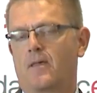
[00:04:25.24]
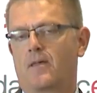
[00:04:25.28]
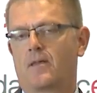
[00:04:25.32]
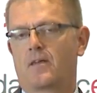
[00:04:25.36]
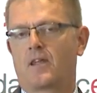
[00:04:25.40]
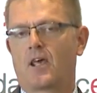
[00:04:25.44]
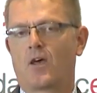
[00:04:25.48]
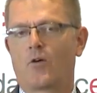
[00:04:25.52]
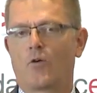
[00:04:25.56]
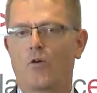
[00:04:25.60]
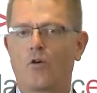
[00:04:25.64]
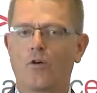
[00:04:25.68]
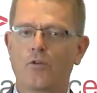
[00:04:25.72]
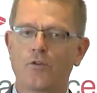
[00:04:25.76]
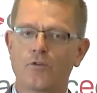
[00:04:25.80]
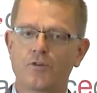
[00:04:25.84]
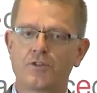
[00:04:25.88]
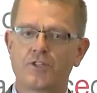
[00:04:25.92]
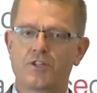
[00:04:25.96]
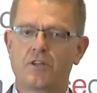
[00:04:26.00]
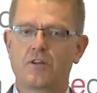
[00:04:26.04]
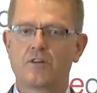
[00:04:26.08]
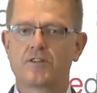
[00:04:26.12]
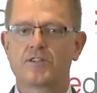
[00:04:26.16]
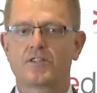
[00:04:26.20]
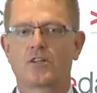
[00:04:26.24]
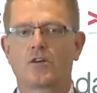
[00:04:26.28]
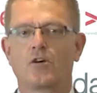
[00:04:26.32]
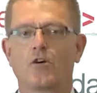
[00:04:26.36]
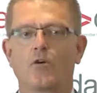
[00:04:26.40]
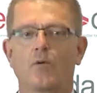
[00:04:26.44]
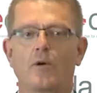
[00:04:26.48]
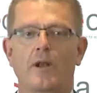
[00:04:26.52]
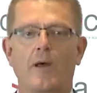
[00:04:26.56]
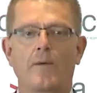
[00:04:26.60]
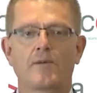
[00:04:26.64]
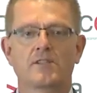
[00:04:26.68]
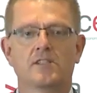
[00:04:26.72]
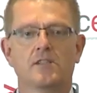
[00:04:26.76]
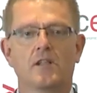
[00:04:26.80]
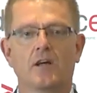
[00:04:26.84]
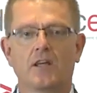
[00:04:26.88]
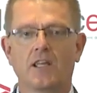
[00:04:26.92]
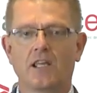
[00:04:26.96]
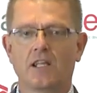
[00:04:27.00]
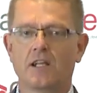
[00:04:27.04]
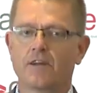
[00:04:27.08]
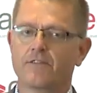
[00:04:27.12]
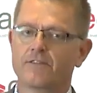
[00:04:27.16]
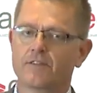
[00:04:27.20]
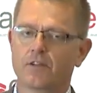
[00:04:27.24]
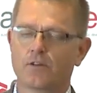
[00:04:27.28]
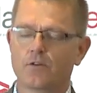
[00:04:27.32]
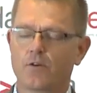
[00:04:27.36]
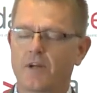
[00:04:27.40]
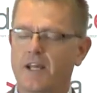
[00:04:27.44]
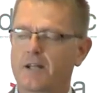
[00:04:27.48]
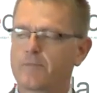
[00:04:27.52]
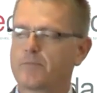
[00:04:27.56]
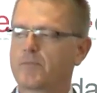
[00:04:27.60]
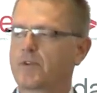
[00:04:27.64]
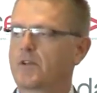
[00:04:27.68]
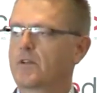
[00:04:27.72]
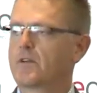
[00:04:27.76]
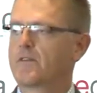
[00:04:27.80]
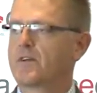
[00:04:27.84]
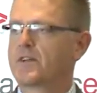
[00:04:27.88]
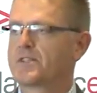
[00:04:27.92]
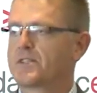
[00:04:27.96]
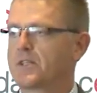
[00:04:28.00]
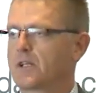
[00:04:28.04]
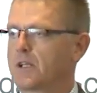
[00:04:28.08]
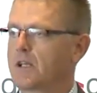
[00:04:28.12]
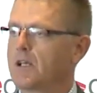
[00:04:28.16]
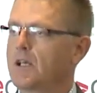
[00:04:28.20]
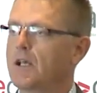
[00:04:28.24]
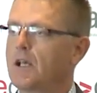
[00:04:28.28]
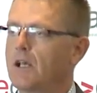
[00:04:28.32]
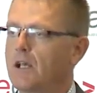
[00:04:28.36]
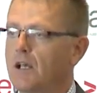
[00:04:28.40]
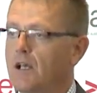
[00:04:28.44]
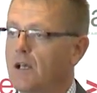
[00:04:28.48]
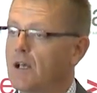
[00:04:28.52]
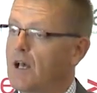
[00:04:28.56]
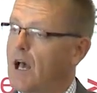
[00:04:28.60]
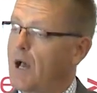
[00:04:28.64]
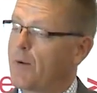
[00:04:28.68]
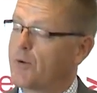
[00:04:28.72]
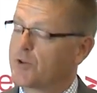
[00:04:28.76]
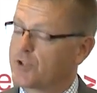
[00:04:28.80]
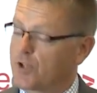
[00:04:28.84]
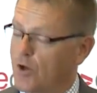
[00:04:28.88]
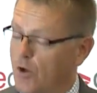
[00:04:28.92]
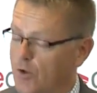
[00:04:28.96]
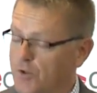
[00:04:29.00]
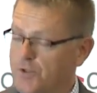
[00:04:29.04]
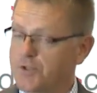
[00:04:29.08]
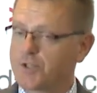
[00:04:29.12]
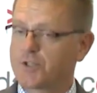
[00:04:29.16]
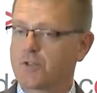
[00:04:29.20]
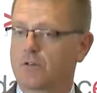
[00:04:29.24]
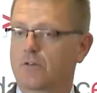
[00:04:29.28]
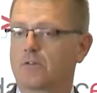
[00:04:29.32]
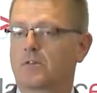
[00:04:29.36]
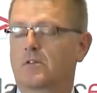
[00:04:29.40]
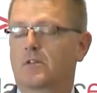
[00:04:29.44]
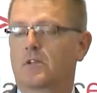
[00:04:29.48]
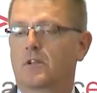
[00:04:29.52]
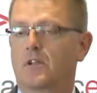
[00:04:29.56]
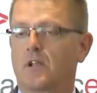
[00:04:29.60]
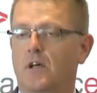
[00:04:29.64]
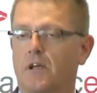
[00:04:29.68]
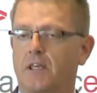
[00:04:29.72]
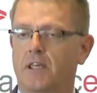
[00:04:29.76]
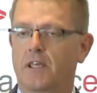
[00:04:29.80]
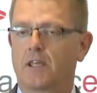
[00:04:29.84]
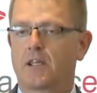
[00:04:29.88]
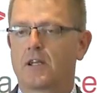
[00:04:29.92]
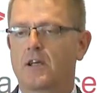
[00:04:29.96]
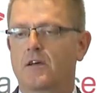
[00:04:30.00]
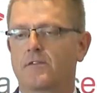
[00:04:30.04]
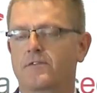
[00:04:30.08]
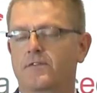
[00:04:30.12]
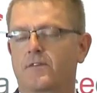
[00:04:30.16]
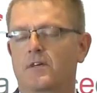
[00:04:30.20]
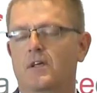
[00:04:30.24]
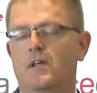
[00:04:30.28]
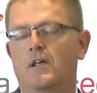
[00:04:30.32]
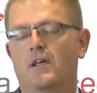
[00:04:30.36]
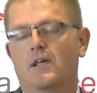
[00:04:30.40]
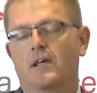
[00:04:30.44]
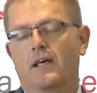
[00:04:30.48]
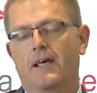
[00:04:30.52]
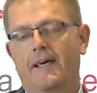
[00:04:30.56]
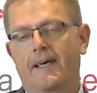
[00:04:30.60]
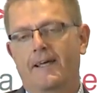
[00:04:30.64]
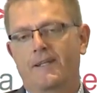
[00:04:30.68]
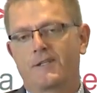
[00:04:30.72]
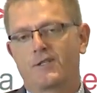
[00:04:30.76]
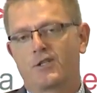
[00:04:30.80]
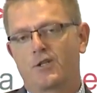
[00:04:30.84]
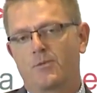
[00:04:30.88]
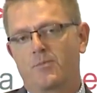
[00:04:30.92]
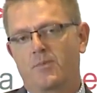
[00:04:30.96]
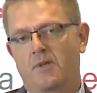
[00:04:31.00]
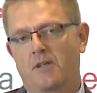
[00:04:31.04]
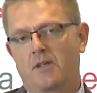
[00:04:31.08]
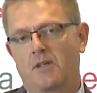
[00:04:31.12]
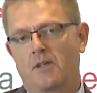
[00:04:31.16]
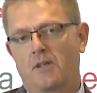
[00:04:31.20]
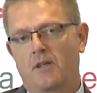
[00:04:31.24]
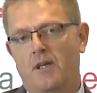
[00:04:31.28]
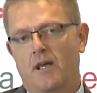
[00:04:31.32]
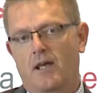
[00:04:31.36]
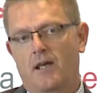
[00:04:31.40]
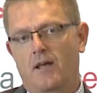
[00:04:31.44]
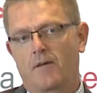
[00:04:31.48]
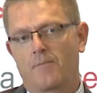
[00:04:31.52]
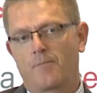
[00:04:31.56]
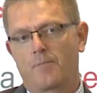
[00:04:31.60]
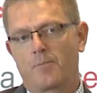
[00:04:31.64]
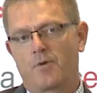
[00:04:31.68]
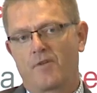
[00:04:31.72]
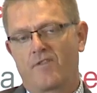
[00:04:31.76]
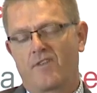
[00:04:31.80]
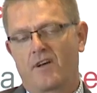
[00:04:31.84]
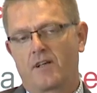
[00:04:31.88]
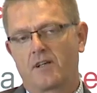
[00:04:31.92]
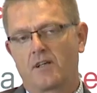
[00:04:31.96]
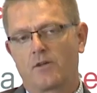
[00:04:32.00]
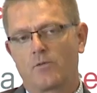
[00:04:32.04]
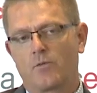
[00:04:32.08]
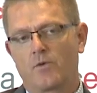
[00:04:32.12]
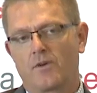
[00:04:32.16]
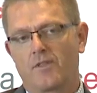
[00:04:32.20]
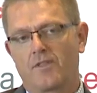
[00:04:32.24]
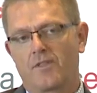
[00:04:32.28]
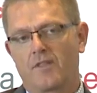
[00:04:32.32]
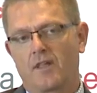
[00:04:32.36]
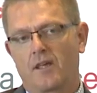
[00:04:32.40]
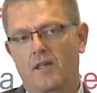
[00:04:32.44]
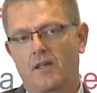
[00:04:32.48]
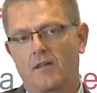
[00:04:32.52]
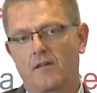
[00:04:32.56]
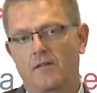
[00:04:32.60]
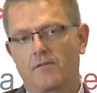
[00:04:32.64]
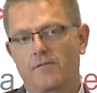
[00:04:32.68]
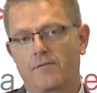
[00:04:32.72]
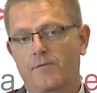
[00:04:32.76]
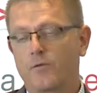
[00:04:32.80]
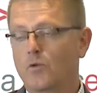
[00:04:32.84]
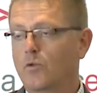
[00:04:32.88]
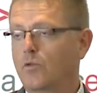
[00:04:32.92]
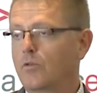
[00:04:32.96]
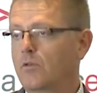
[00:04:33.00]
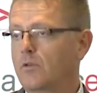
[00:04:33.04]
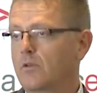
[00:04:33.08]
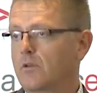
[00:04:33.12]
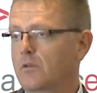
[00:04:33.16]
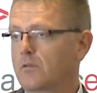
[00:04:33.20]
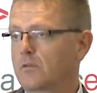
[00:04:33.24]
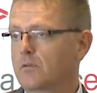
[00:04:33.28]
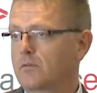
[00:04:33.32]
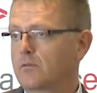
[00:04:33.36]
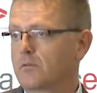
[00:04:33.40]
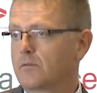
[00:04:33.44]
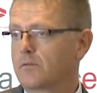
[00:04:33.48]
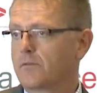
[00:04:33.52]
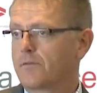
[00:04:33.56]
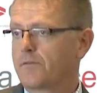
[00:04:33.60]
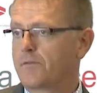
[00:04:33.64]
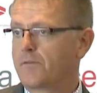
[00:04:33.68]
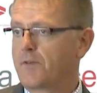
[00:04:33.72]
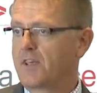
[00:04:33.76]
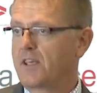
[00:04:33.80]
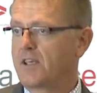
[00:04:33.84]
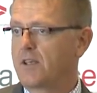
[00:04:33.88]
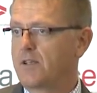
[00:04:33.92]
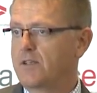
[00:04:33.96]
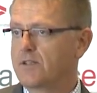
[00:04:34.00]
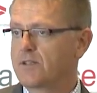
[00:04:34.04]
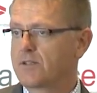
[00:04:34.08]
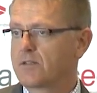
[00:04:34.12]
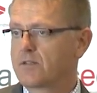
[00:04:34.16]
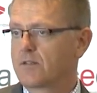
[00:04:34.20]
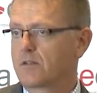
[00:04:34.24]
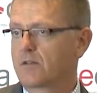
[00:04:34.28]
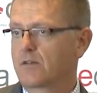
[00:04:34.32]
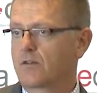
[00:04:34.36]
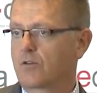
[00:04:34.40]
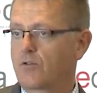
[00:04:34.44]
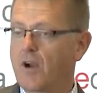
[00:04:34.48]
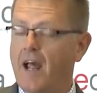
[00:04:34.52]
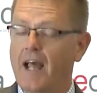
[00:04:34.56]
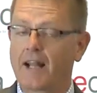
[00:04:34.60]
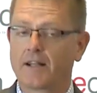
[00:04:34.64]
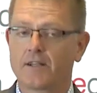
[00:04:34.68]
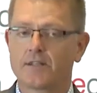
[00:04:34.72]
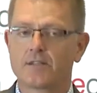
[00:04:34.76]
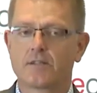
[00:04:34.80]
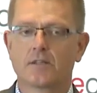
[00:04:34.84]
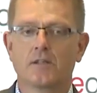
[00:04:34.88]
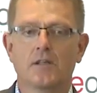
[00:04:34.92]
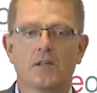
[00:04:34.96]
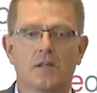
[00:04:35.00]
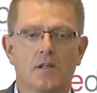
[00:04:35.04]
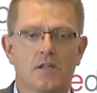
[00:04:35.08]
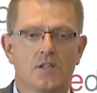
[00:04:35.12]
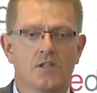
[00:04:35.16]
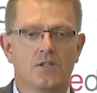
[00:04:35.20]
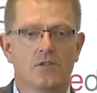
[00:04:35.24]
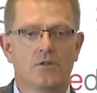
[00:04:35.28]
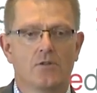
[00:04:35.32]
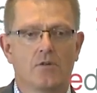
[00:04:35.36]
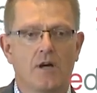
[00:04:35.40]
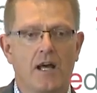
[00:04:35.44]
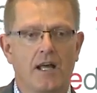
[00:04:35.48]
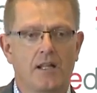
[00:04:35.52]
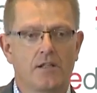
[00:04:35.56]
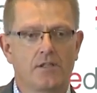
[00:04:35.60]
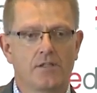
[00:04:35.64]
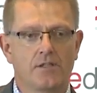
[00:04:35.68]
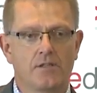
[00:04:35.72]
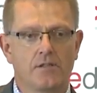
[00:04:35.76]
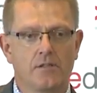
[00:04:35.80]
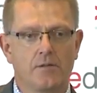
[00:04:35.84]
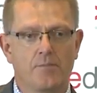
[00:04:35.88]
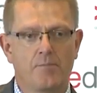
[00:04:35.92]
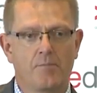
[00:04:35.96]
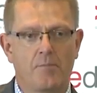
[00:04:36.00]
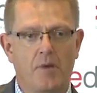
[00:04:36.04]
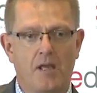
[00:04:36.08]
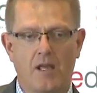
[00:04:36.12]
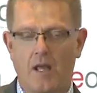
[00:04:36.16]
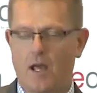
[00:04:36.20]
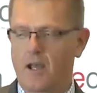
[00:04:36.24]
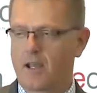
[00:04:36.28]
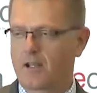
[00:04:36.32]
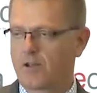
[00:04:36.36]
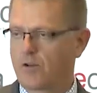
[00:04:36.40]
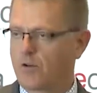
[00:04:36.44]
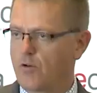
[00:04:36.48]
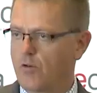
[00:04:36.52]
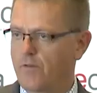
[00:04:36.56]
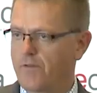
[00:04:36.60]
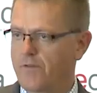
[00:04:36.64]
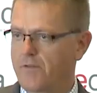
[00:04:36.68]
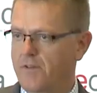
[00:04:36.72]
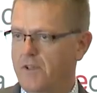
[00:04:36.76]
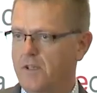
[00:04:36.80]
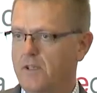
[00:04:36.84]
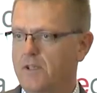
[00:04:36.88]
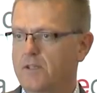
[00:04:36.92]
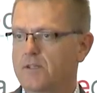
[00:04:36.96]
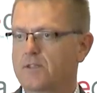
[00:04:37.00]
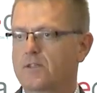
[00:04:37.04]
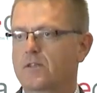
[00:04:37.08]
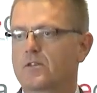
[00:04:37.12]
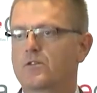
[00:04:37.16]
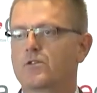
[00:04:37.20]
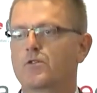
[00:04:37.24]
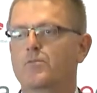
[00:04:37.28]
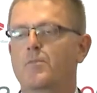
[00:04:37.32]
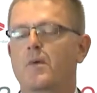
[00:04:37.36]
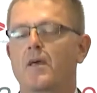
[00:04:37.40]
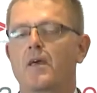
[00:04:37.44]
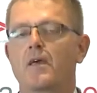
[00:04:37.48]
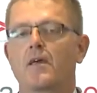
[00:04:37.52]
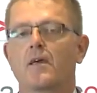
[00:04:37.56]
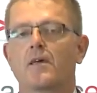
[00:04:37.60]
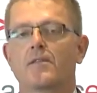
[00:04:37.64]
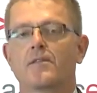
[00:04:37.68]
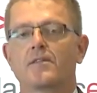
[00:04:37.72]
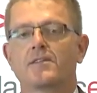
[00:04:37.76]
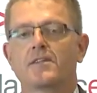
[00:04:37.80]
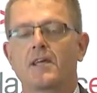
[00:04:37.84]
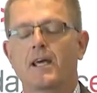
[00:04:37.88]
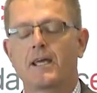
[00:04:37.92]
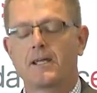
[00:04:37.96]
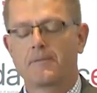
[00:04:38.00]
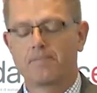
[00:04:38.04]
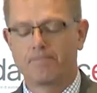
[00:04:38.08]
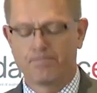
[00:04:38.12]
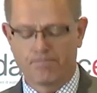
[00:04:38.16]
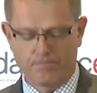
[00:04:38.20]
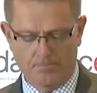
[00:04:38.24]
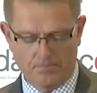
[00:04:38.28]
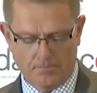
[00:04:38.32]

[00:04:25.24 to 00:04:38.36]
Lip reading: Now, all those years ago when I was lucky enough to go to Edinburgh University, I was also lucky enough to be provided with a full fees grant, so I had no fees to pay at the time.